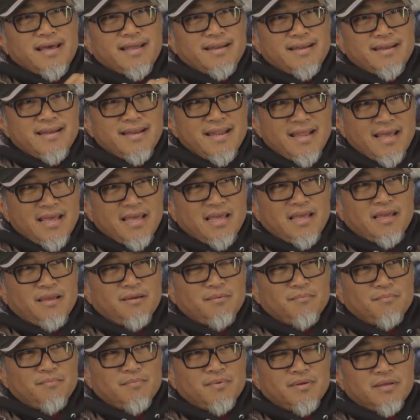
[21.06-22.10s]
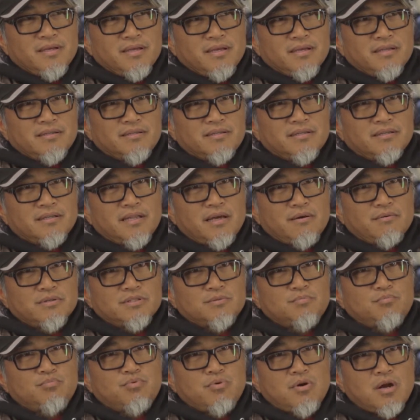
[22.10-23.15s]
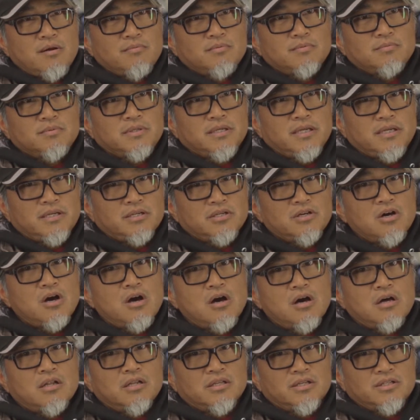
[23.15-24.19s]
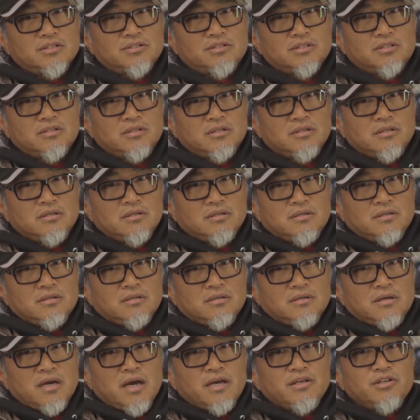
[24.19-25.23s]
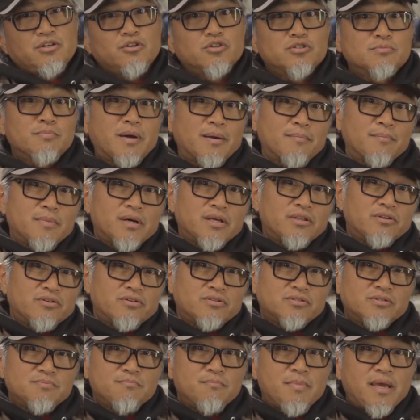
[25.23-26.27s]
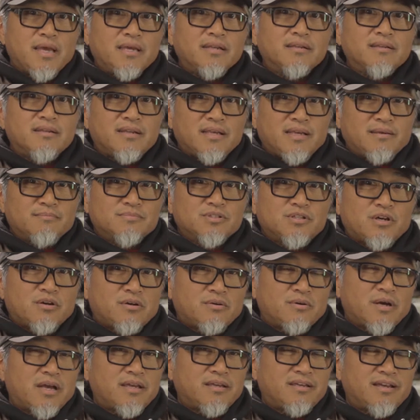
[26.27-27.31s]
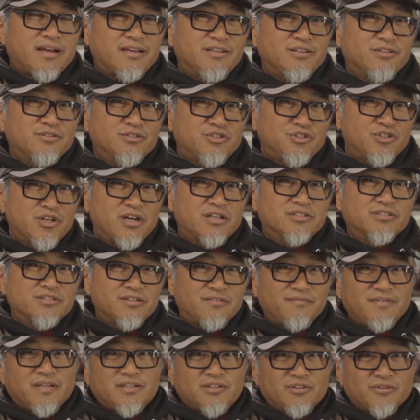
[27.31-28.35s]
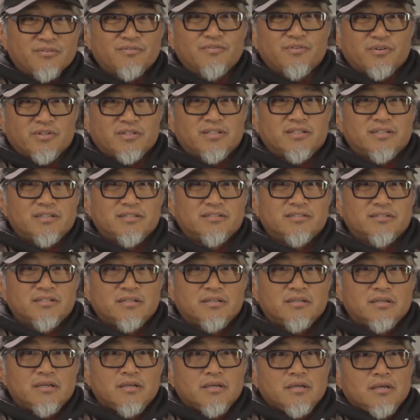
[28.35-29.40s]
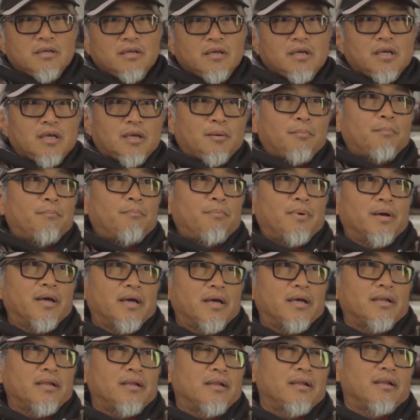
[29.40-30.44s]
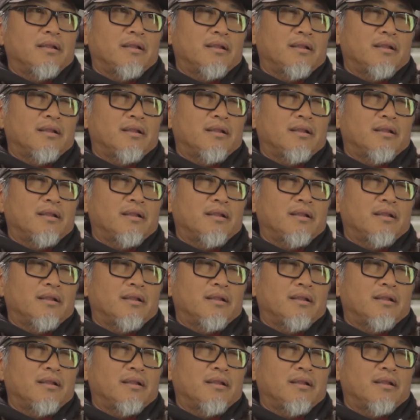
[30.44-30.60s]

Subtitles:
that name till I was probably in college. I used my mother's maiden name, so I used John Servito Fortes. But